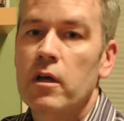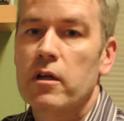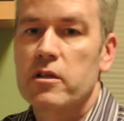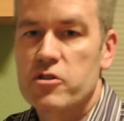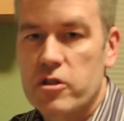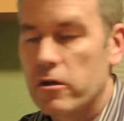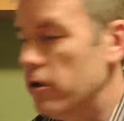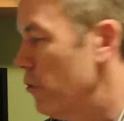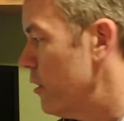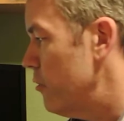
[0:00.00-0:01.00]
Consider
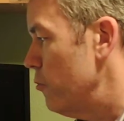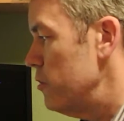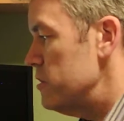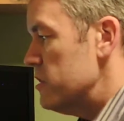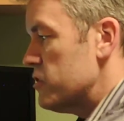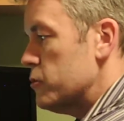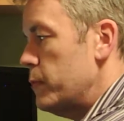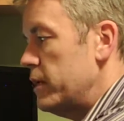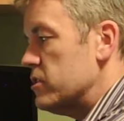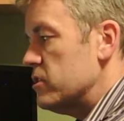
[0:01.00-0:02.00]
going to a
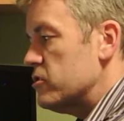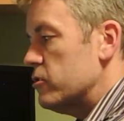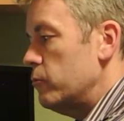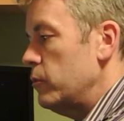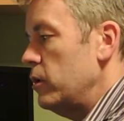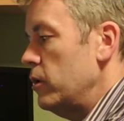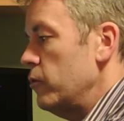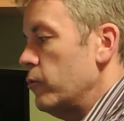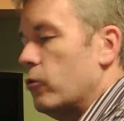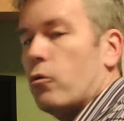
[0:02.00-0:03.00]
disk-based system
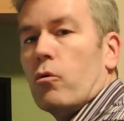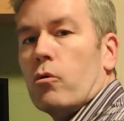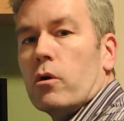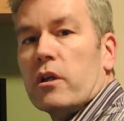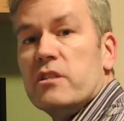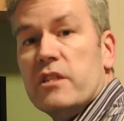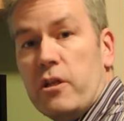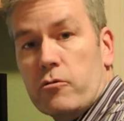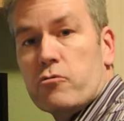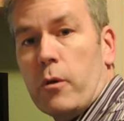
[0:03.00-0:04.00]
or a
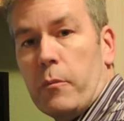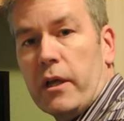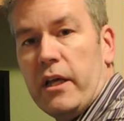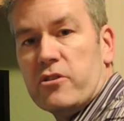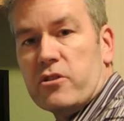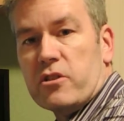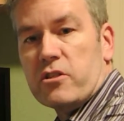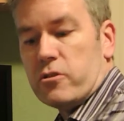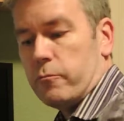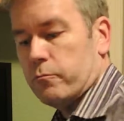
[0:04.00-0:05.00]
continuous replication
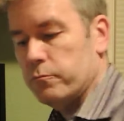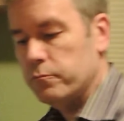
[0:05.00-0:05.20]
system.